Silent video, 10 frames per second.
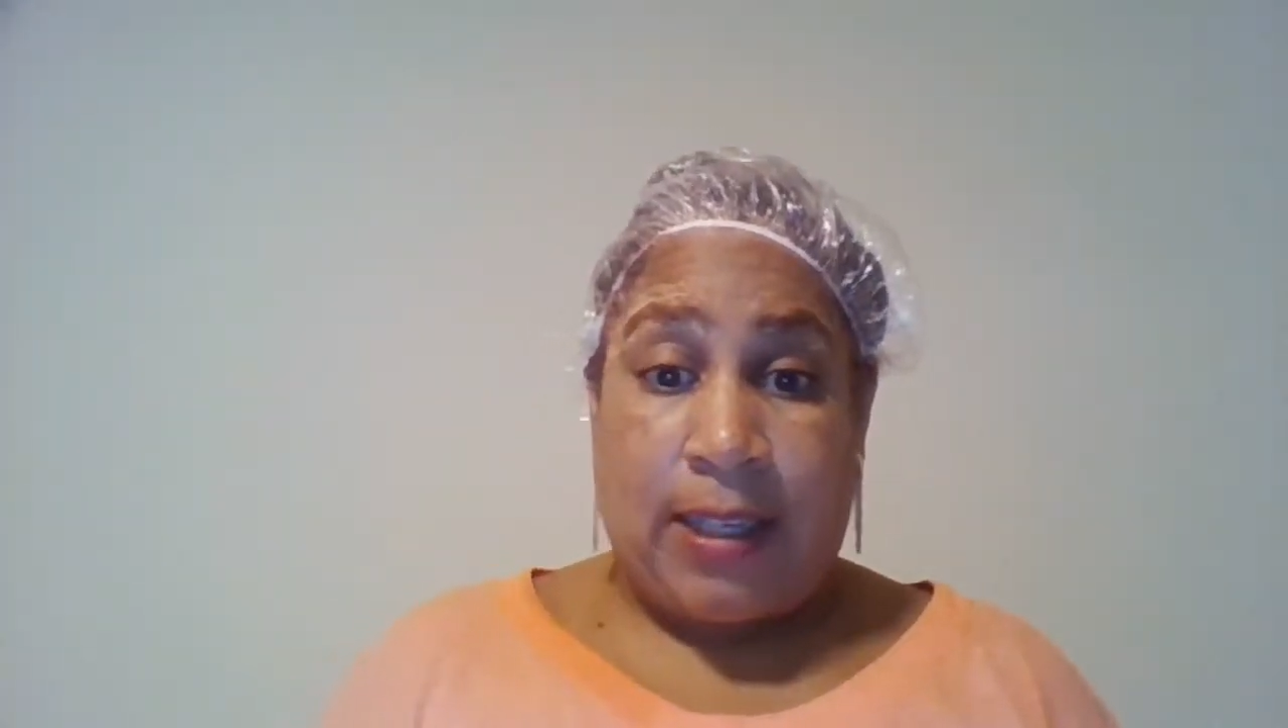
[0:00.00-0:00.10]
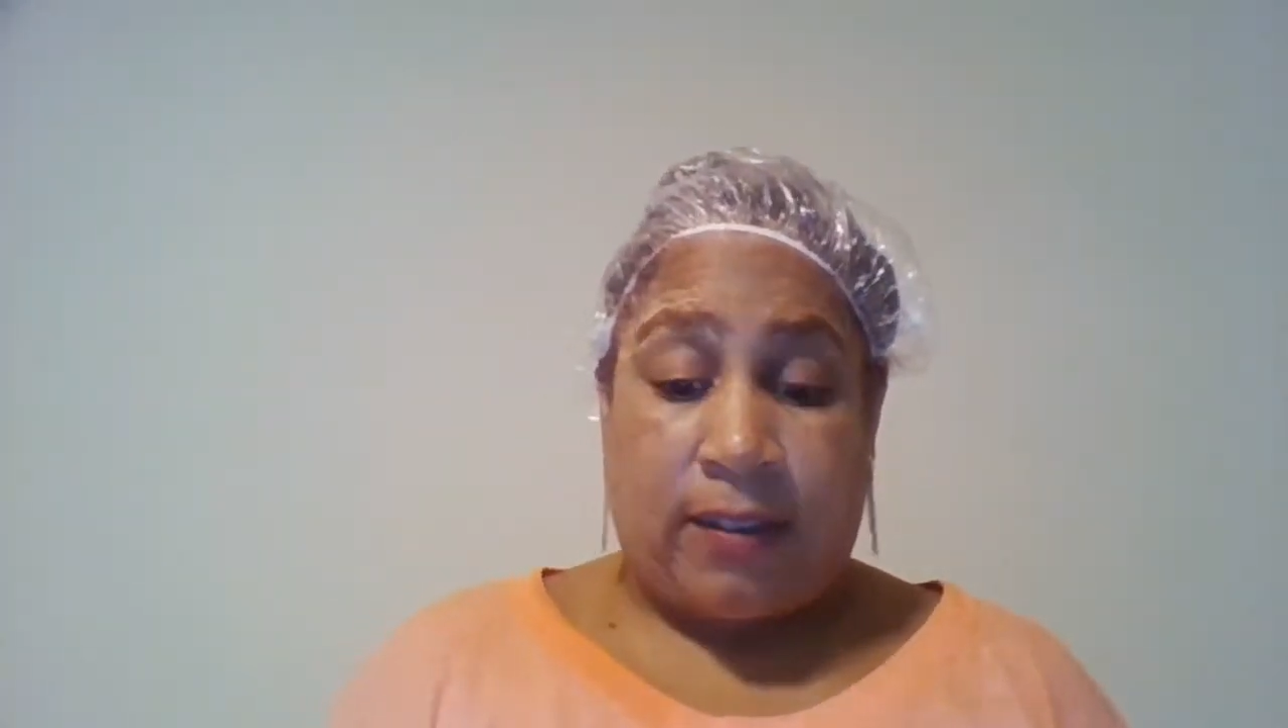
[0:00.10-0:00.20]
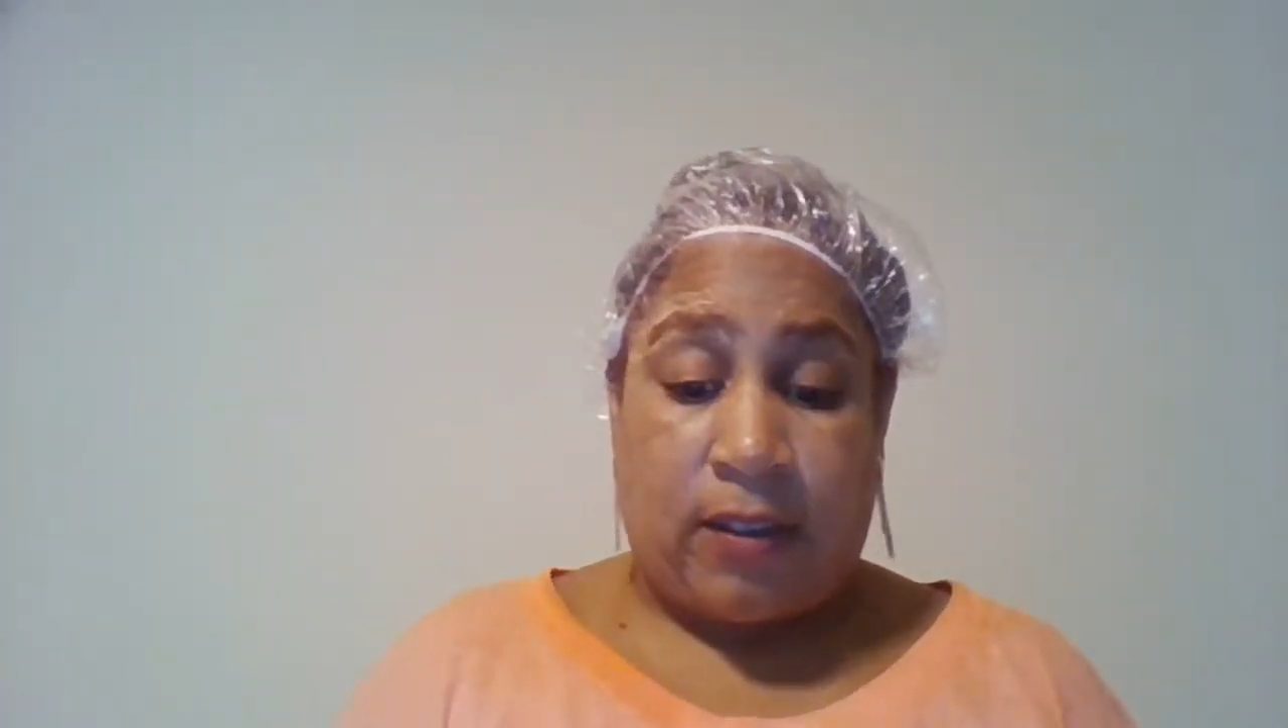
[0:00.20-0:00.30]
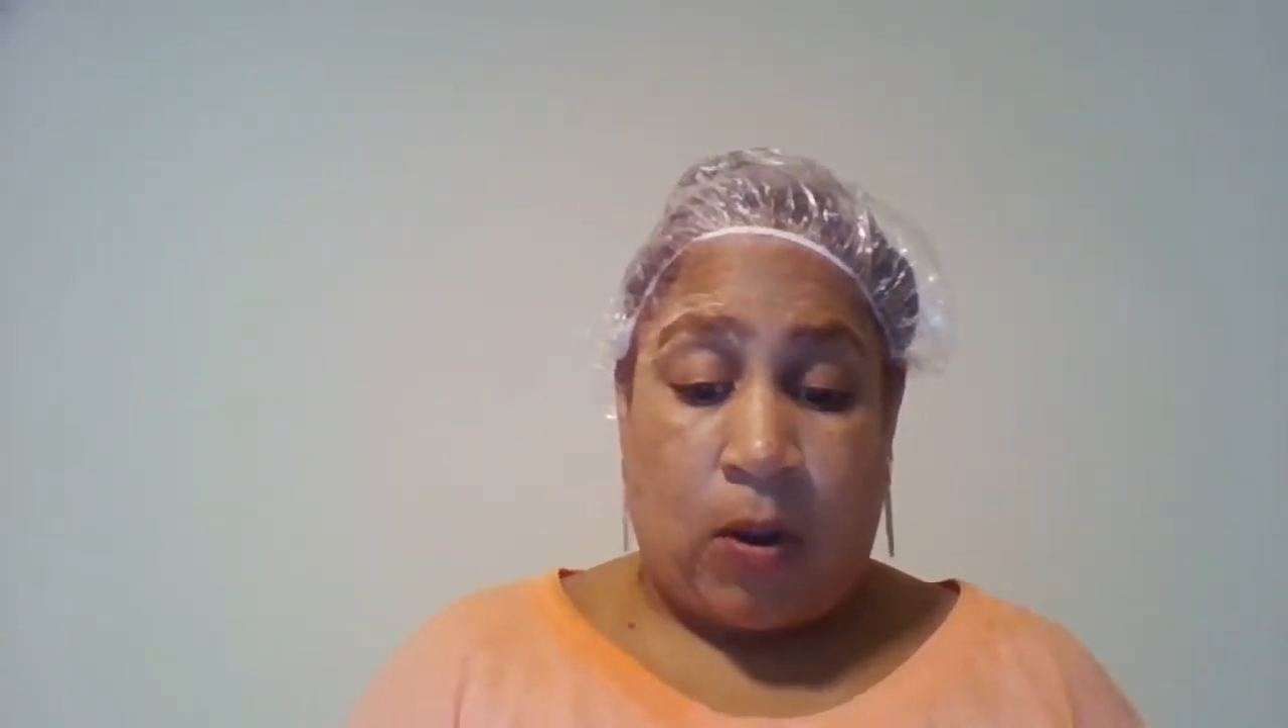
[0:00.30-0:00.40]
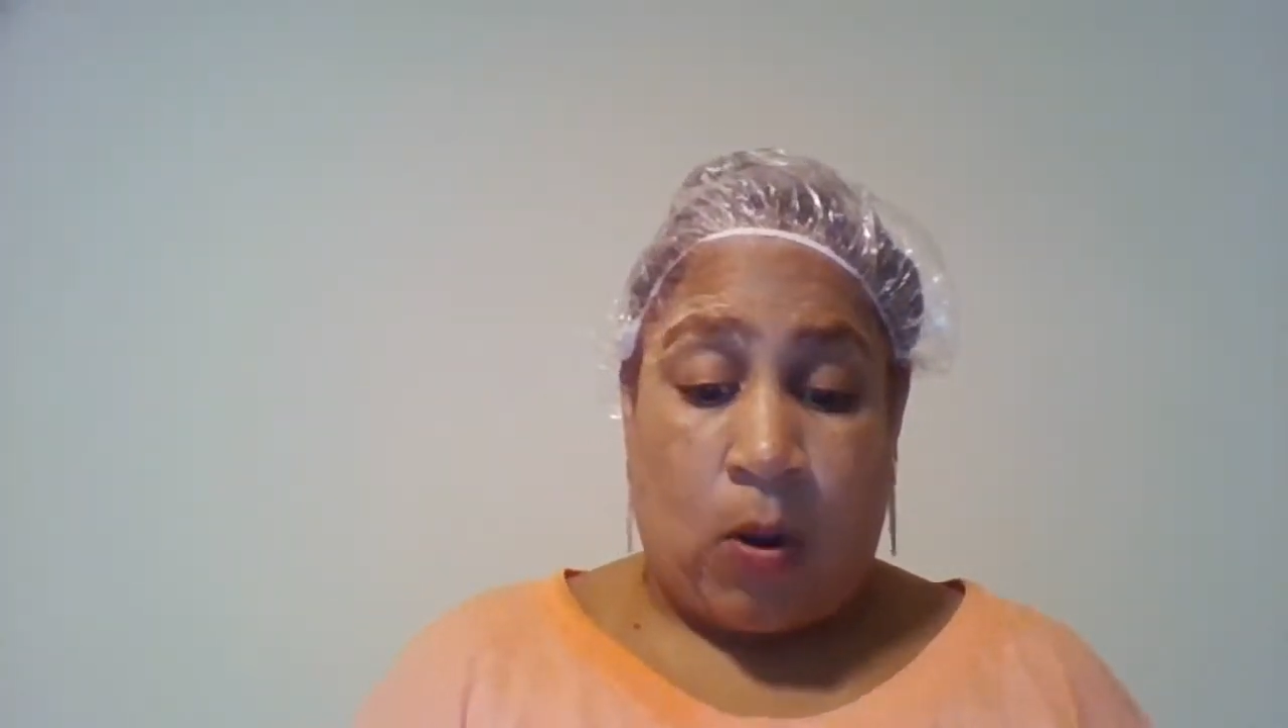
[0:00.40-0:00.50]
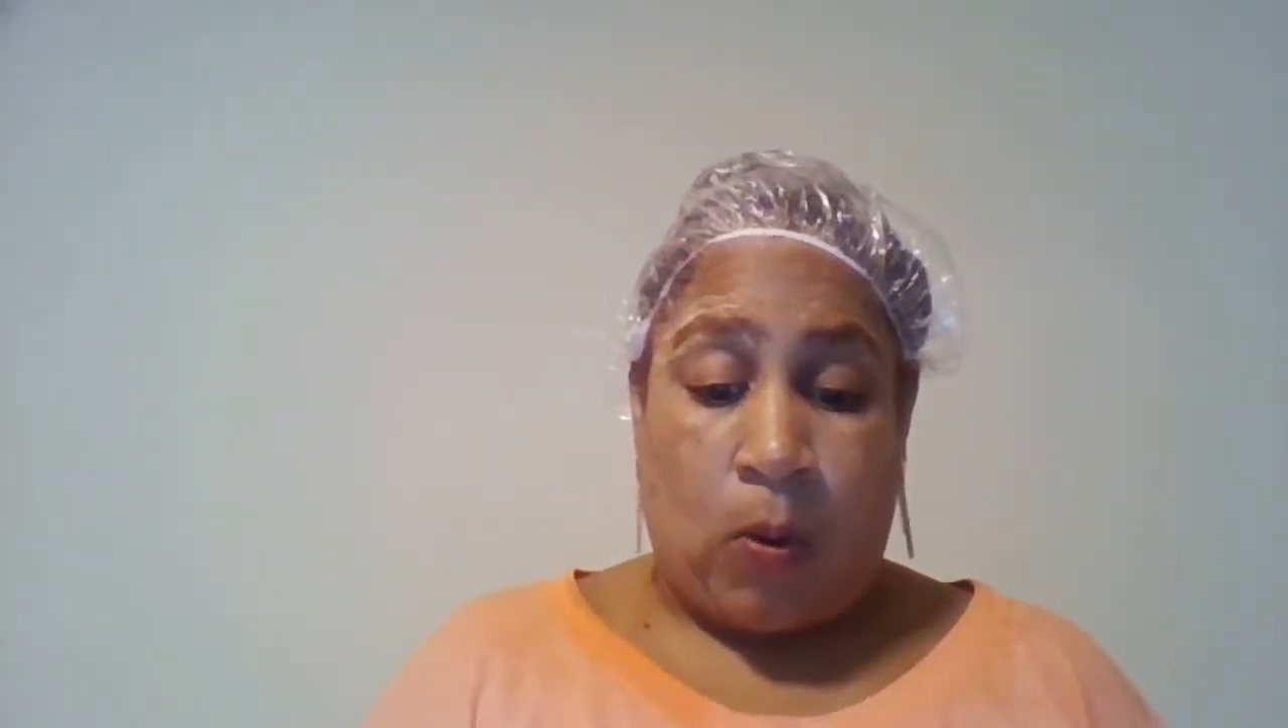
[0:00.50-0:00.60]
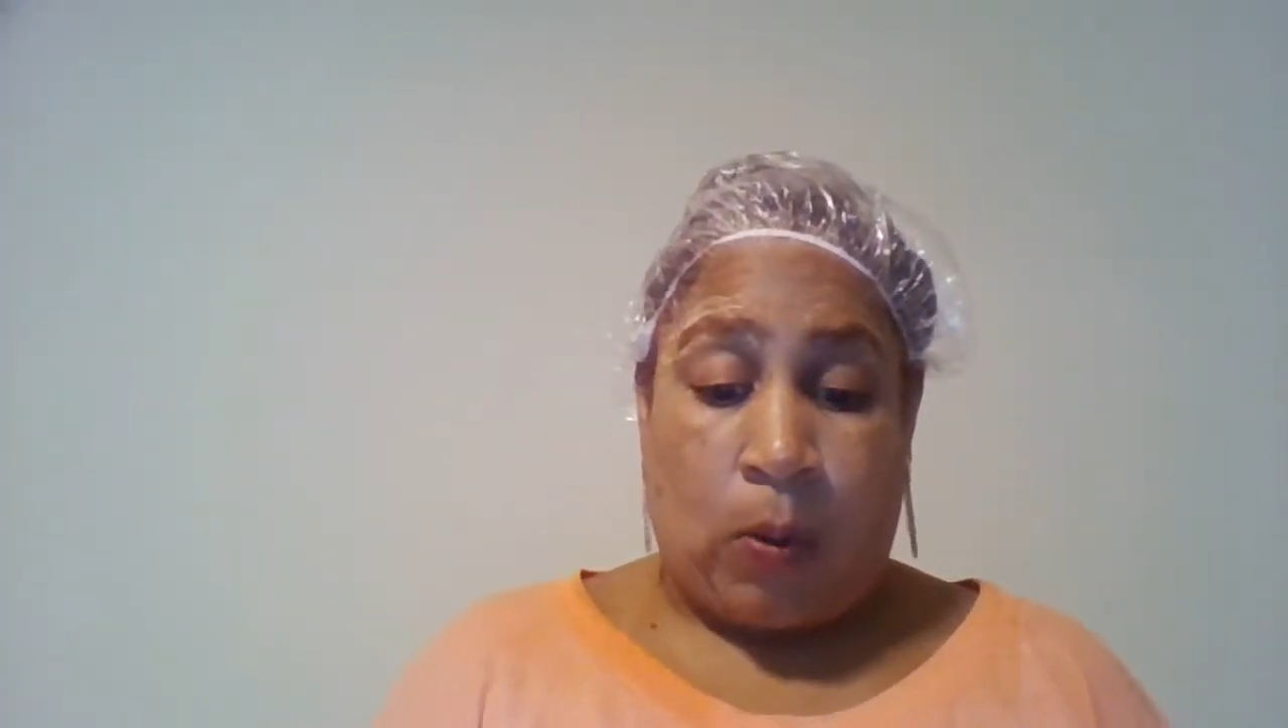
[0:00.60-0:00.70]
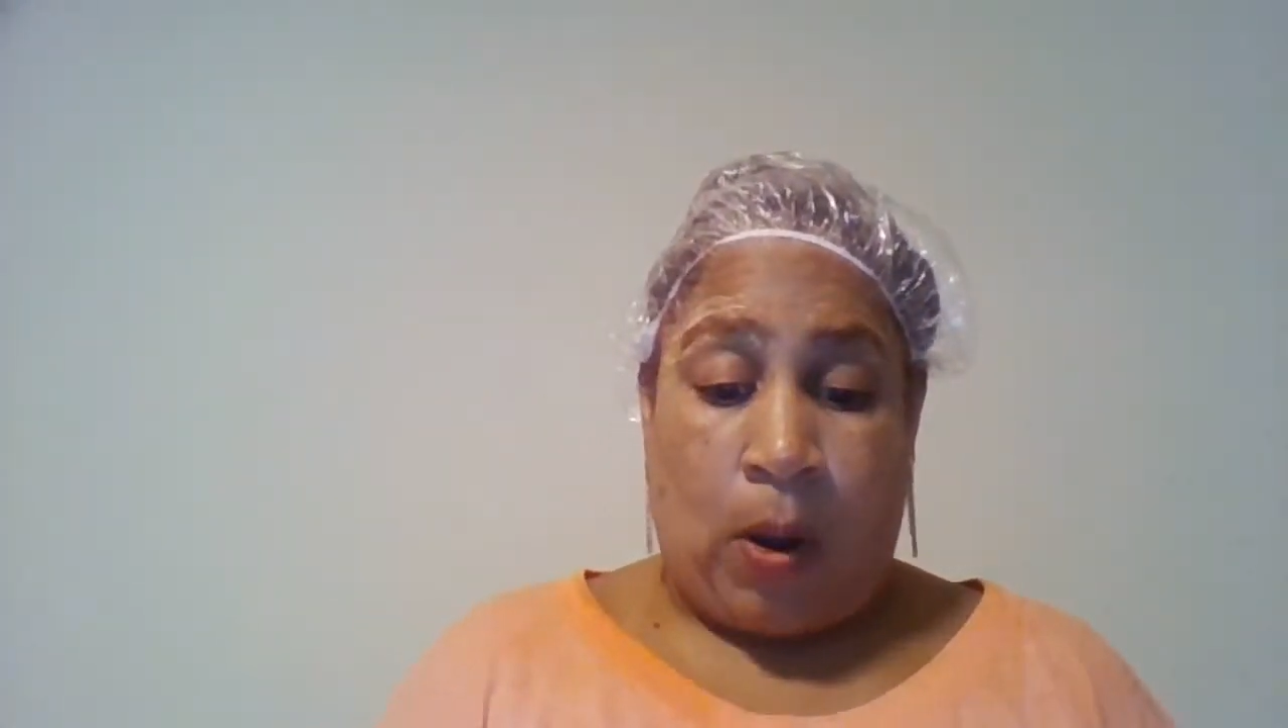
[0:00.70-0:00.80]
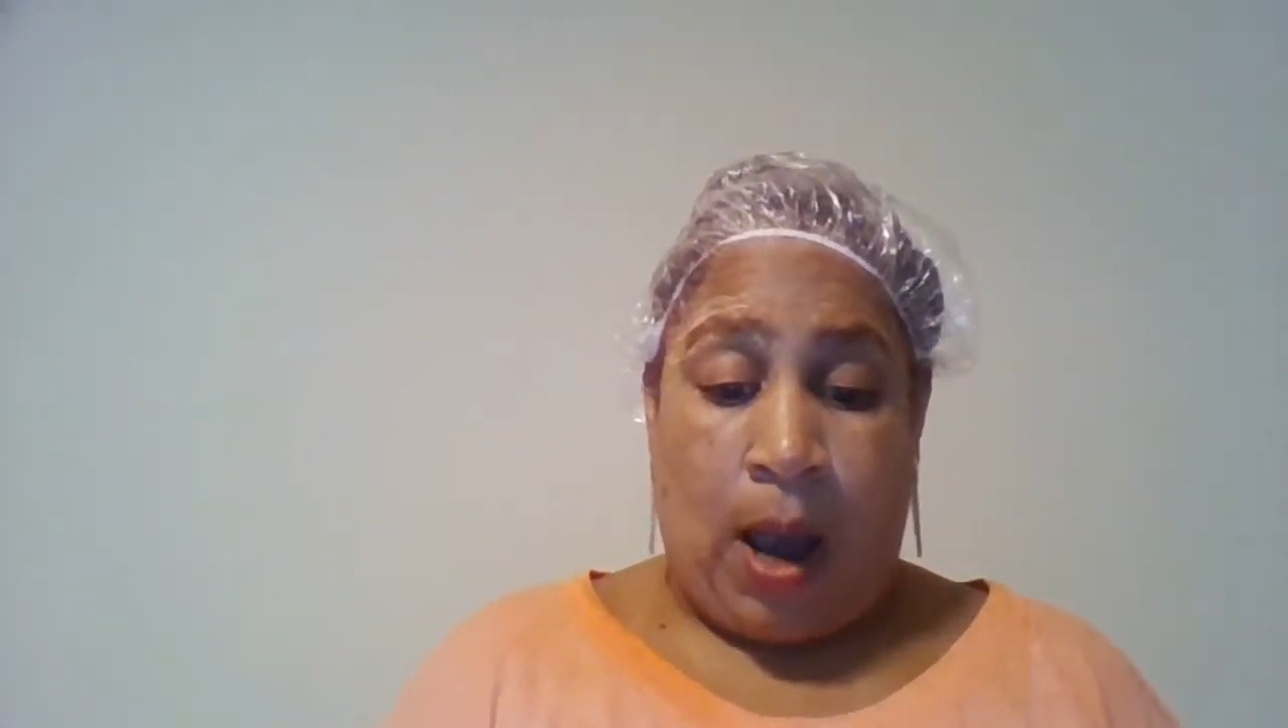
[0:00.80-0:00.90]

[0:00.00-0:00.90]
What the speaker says: So